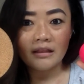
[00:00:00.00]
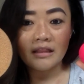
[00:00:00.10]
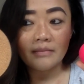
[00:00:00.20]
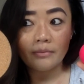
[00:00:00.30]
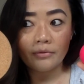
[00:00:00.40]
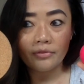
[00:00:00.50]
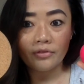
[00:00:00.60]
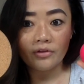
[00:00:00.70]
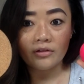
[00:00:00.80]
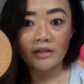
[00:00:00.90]
They both
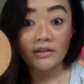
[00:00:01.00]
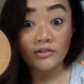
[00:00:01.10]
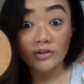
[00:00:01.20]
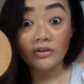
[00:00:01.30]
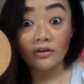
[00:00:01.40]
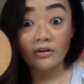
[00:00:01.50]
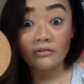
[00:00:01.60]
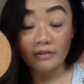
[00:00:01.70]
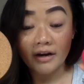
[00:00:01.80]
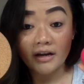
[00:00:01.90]
look like a circle,
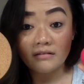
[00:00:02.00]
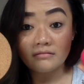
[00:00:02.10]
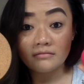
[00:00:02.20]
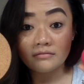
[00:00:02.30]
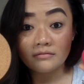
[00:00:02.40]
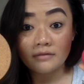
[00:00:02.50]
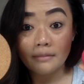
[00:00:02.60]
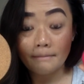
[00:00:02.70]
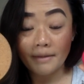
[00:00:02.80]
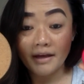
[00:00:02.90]
right?
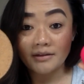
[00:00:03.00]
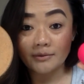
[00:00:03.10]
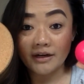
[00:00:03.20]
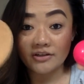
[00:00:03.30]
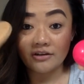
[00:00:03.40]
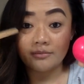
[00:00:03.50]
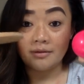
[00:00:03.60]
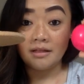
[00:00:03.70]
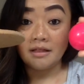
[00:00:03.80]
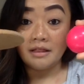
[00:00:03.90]
But when I turn them
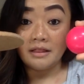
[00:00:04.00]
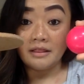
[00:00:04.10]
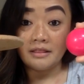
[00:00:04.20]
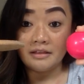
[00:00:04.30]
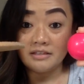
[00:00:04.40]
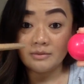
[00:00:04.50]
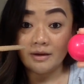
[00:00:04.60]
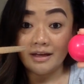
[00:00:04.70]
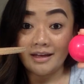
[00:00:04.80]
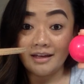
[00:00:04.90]
this
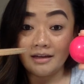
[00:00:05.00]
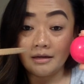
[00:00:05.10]
way,